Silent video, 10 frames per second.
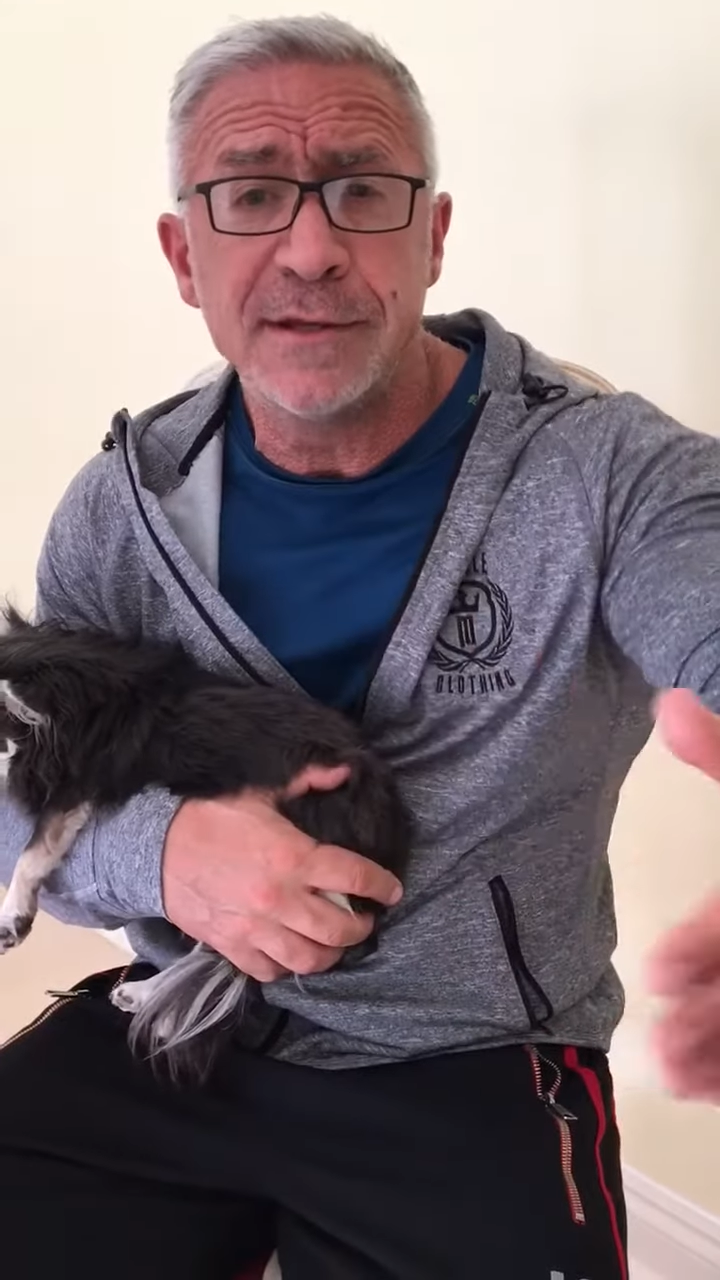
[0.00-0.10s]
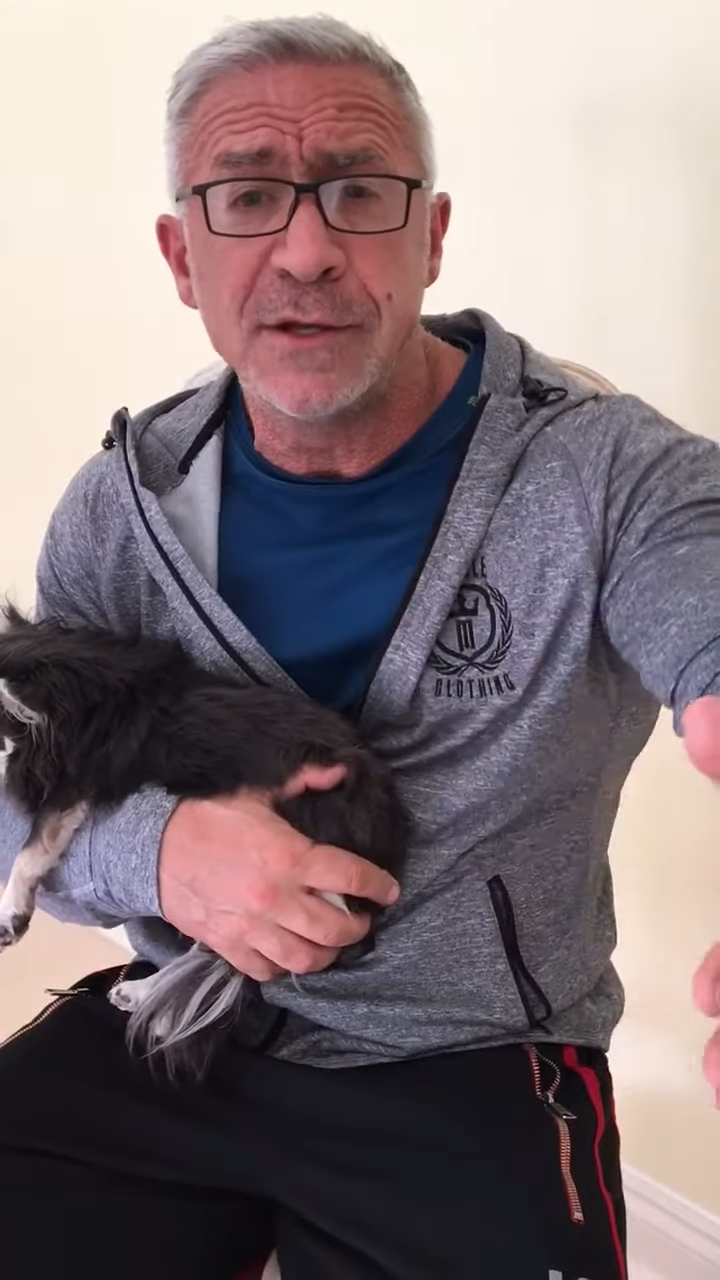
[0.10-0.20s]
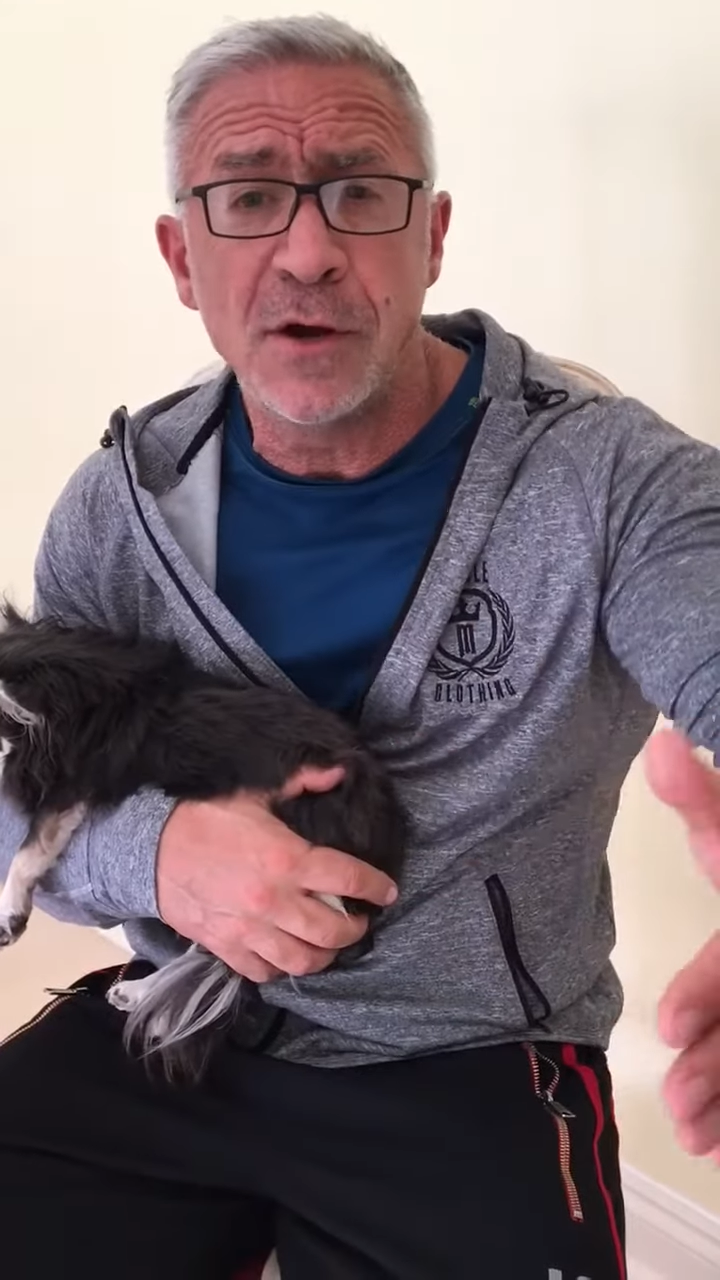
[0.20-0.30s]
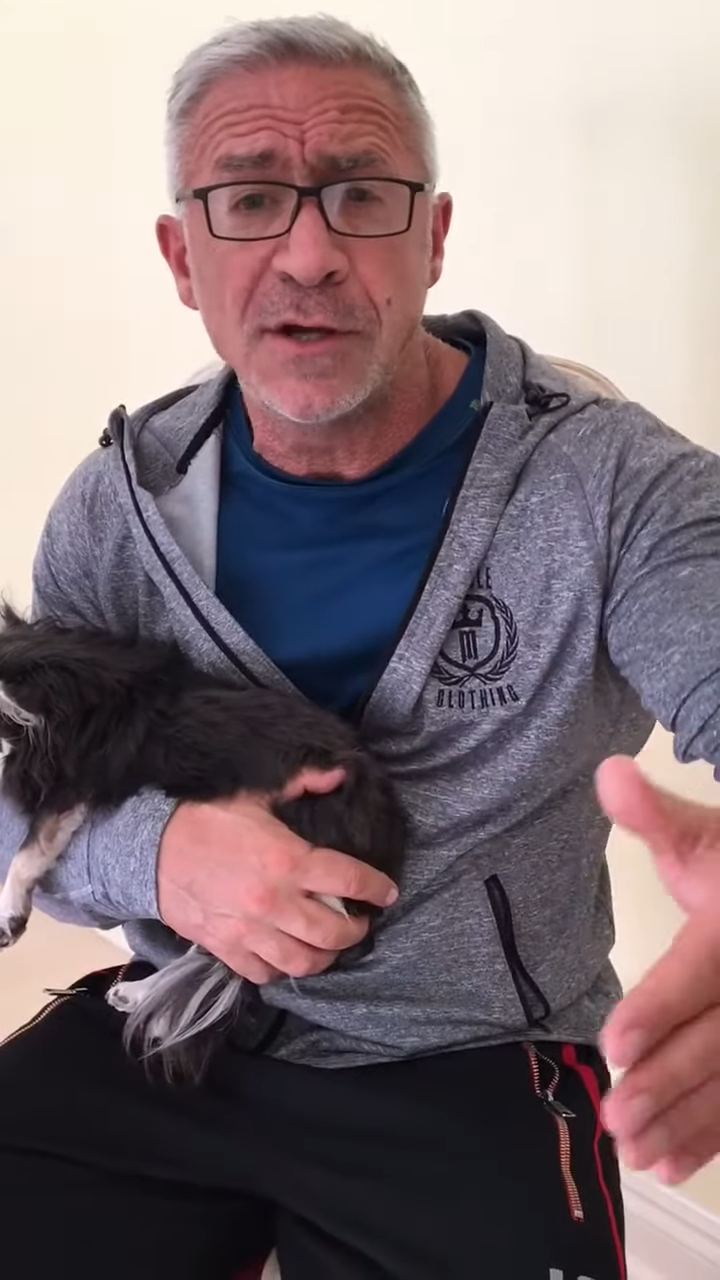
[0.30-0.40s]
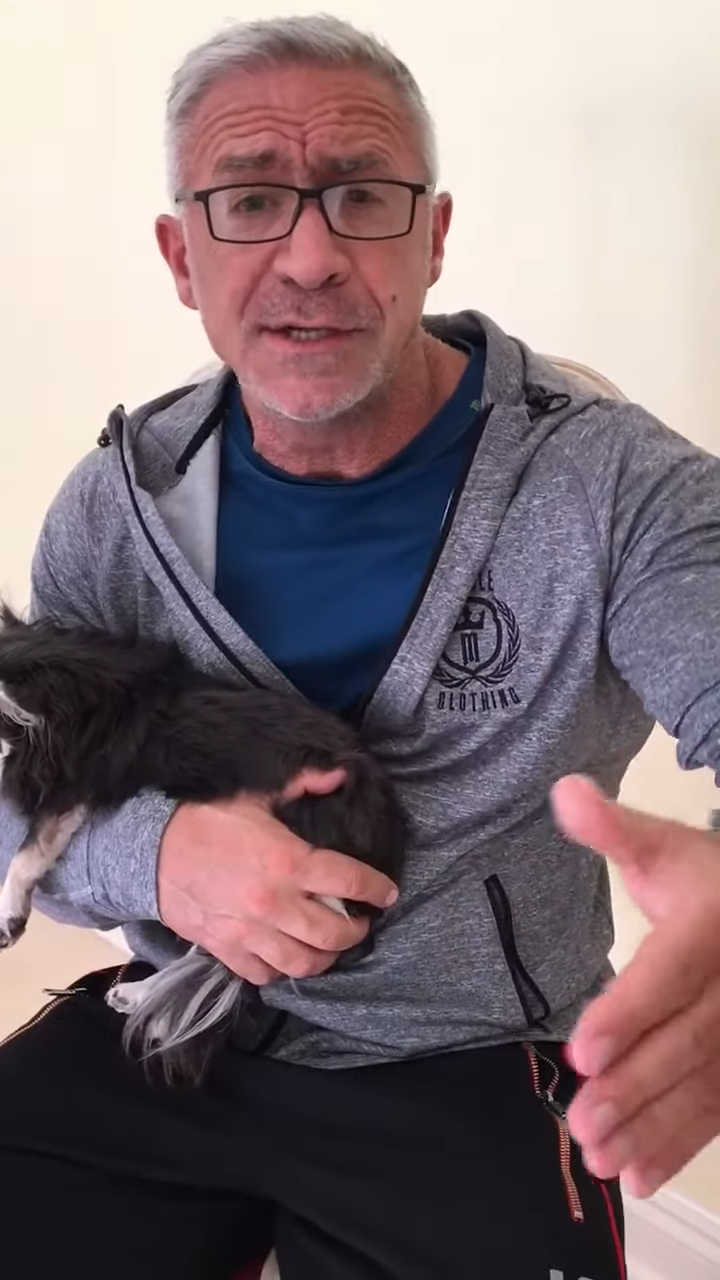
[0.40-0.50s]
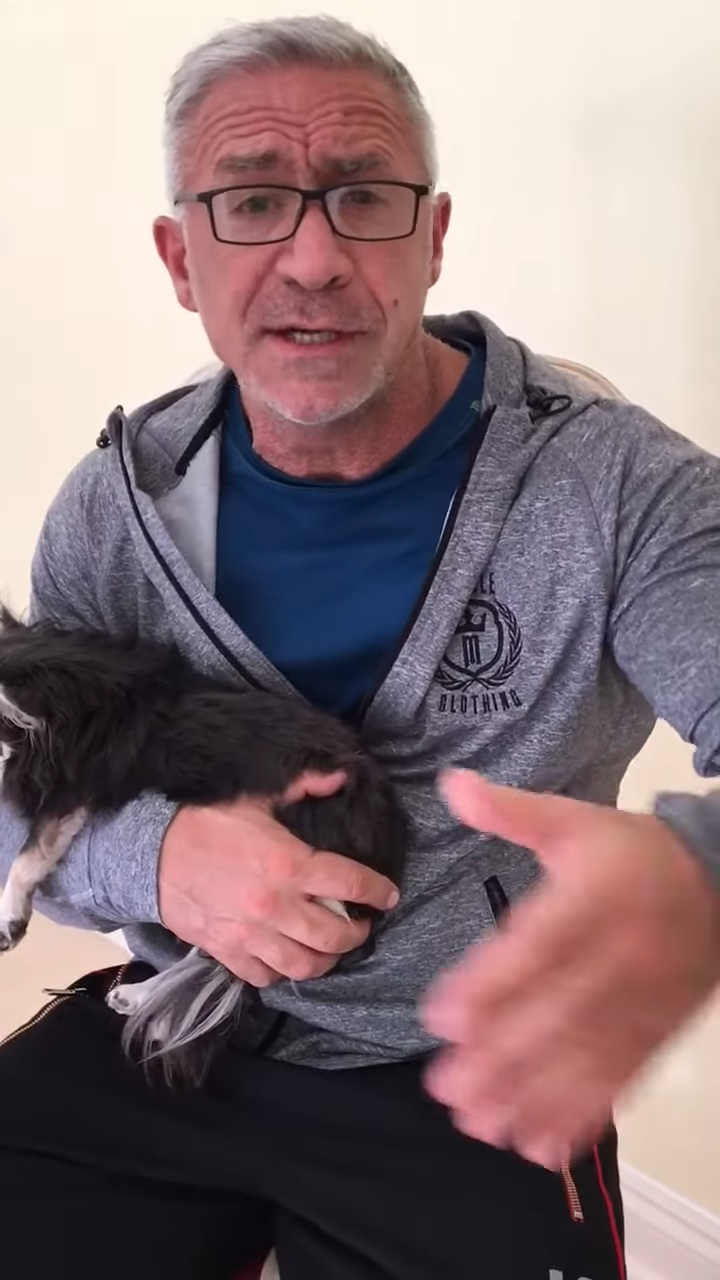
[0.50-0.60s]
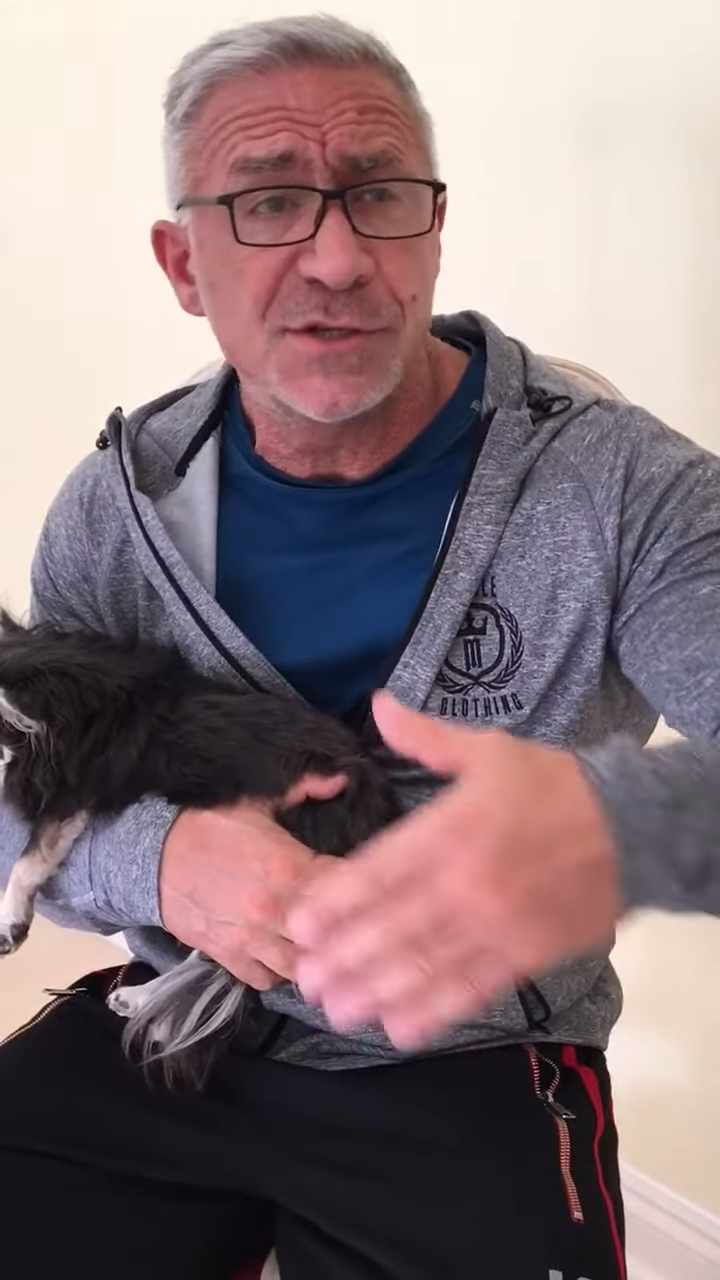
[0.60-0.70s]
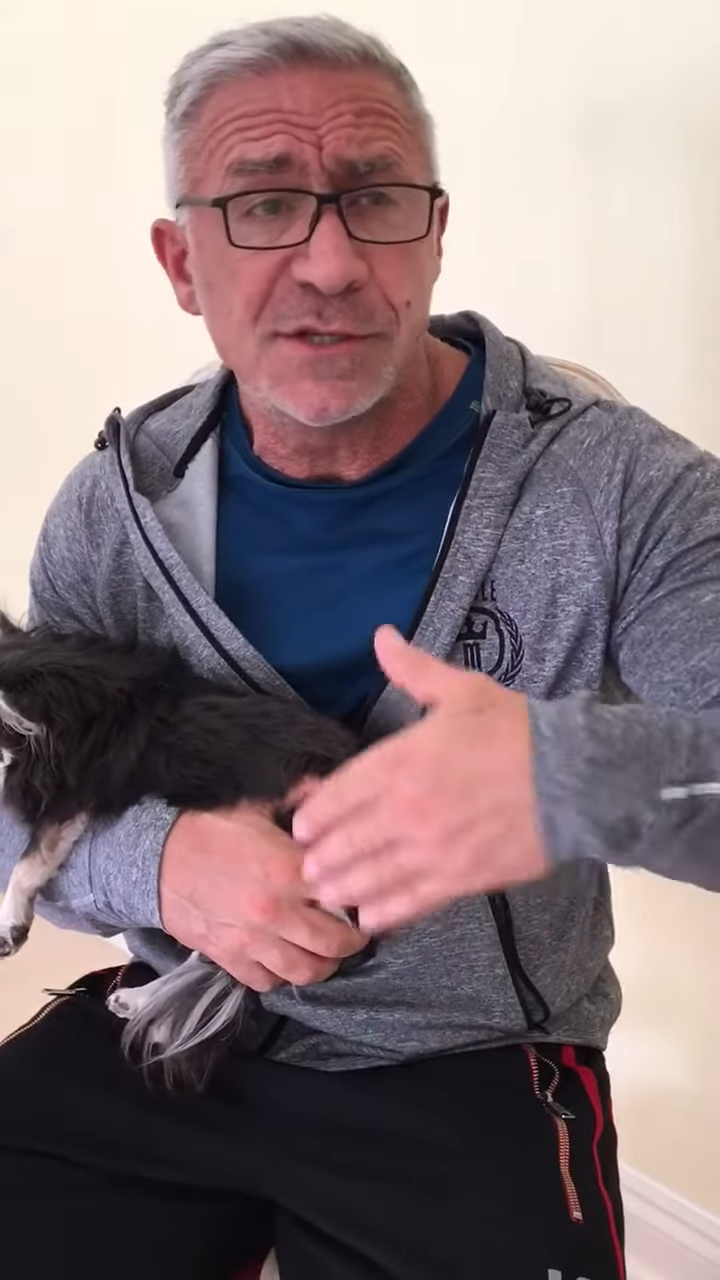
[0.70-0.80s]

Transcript: than the holiday.